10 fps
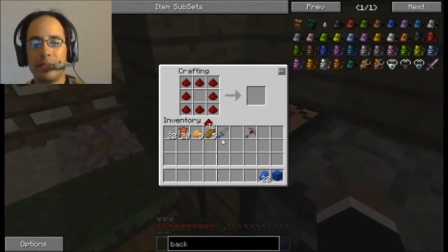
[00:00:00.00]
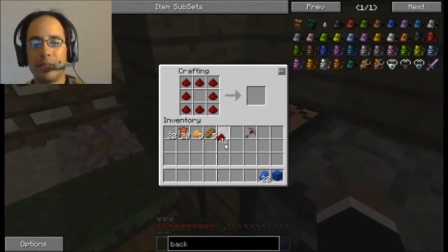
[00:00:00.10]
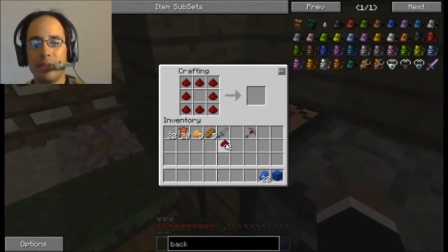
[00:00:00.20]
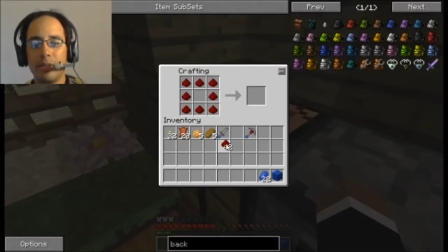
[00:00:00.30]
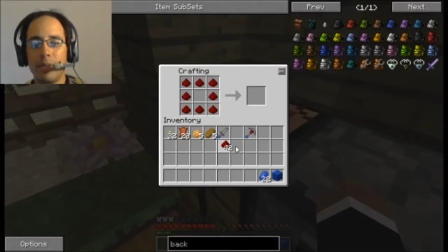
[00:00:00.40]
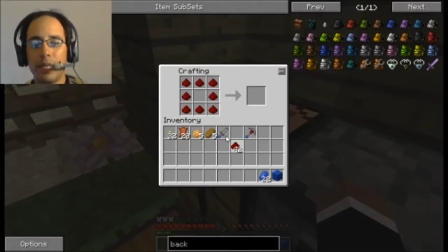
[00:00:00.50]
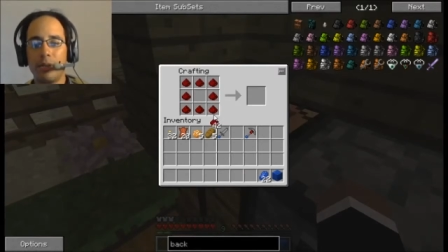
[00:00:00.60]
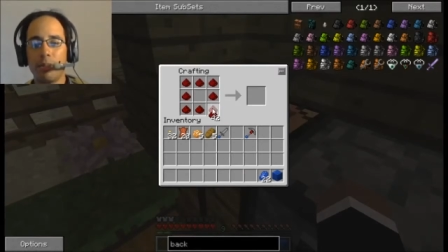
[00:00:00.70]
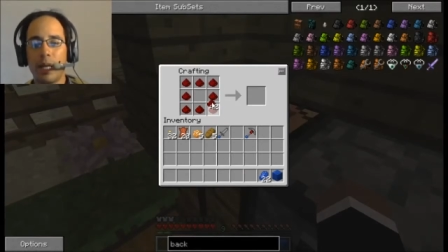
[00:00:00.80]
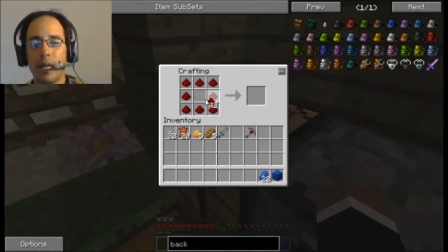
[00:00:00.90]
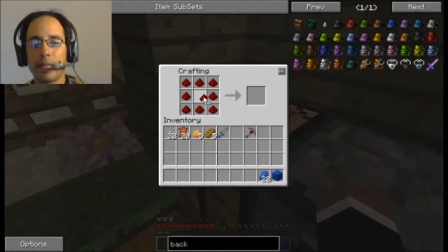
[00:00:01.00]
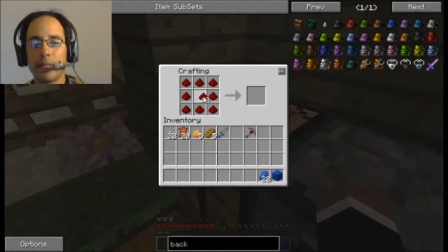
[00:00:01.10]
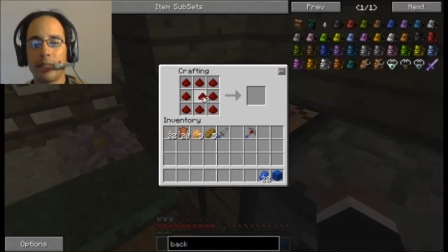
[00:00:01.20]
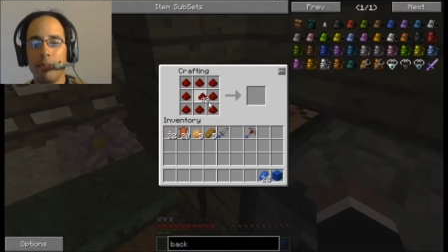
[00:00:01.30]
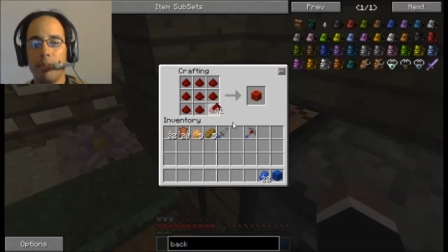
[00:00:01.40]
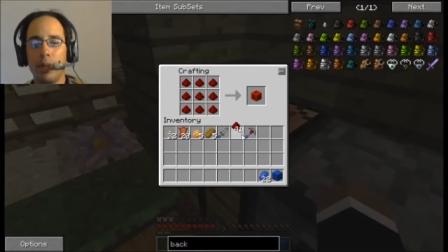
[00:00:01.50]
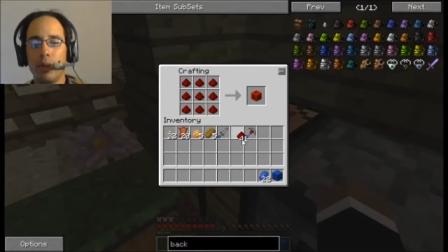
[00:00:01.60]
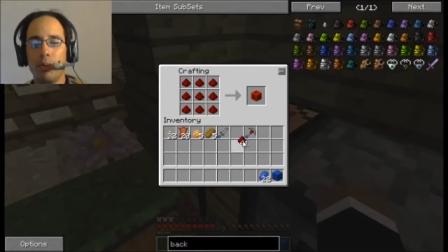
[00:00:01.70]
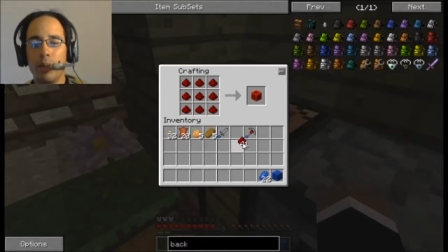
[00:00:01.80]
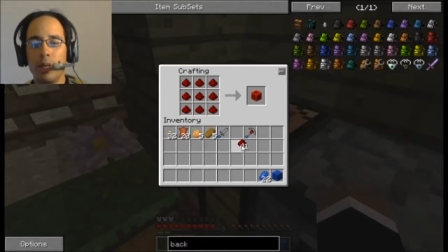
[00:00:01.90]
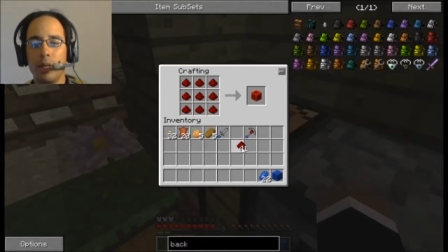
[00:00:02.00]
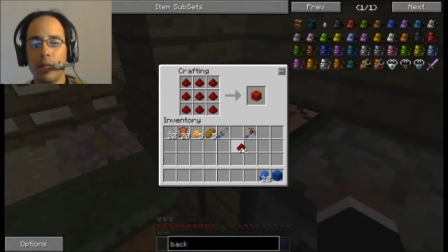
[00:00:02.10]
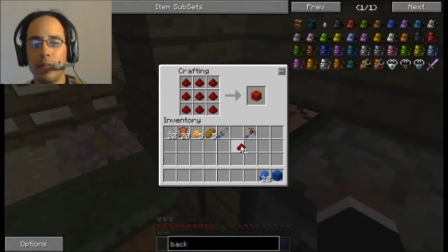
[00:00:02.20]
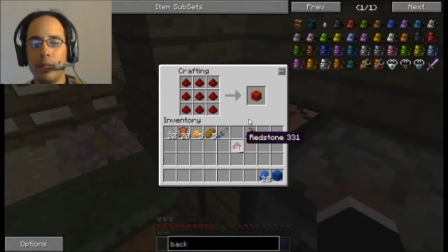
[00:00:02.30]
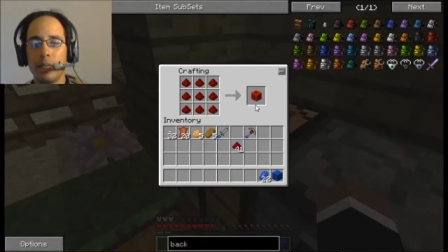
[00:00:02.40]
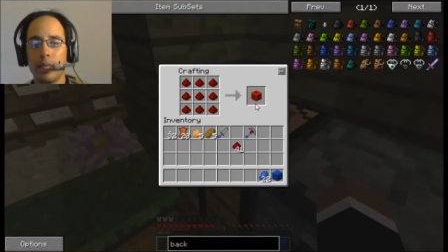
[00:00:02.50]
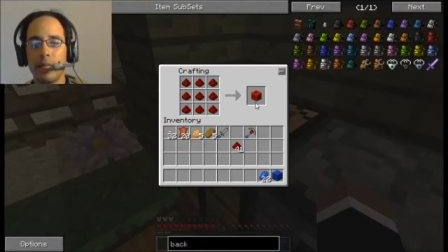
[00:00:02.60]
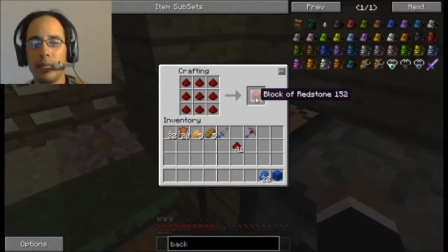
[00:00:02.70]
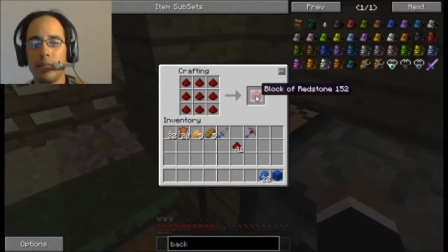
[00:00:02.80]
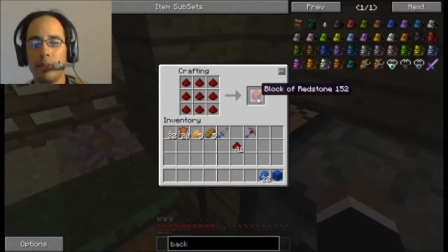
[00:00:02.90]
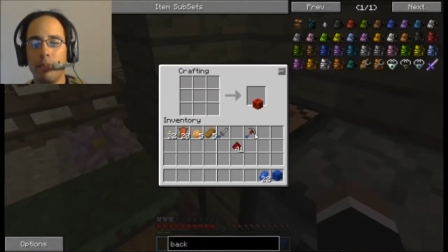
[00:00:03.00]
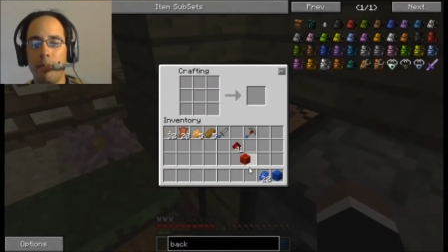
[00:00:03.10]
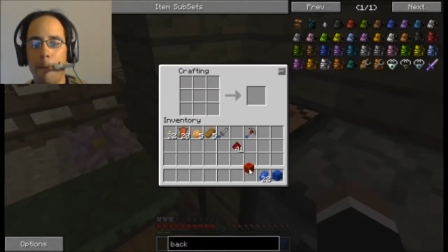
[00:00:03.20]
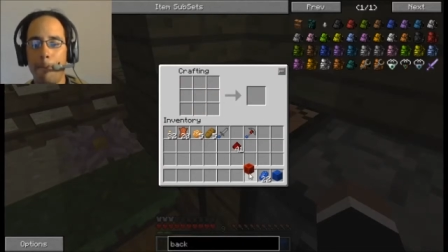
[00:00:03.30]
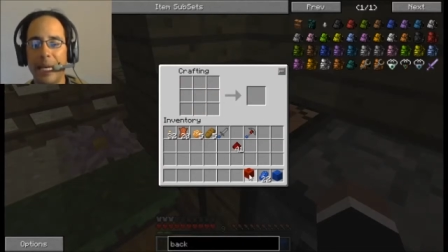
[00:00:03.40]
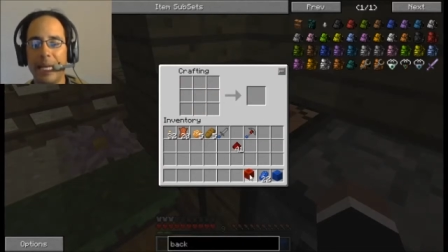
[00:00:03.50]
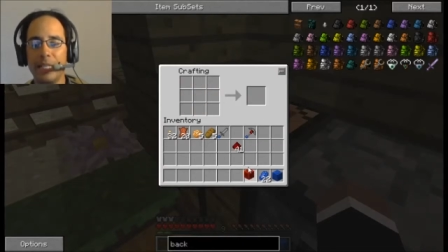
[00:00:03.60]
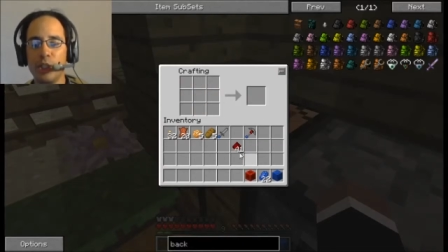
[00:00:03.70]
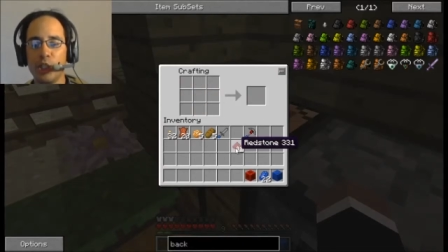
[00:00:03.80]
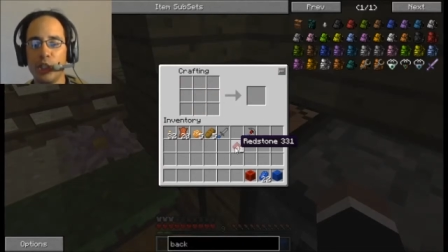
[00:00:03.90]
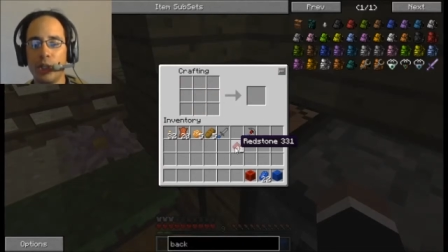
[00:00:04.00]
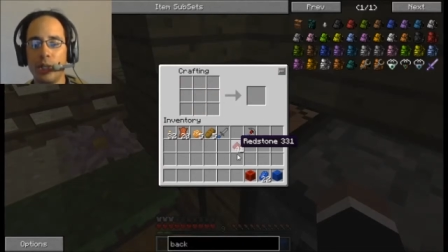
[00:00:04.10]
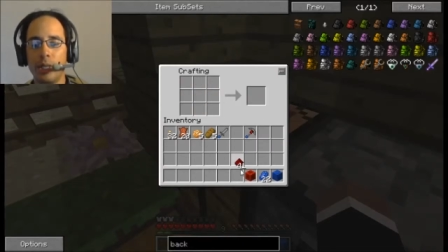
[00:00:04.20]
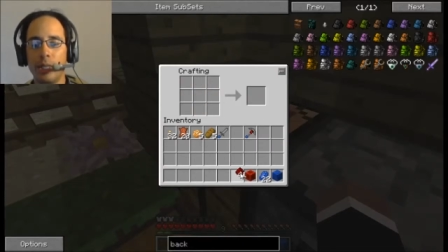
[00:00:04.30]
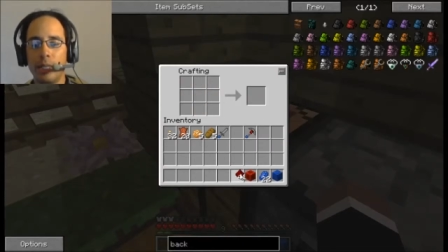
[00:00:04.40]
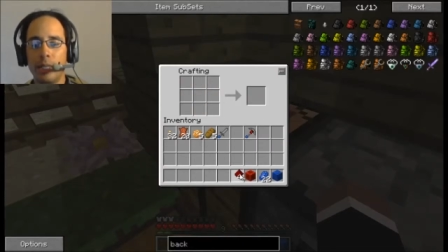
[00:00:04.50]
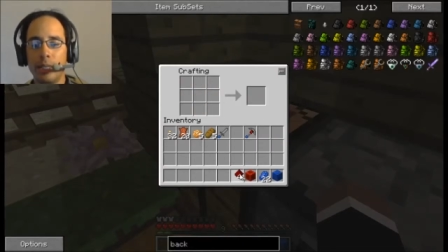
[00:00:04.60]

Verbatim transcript: So you make your block. Boom. Okay. Bash.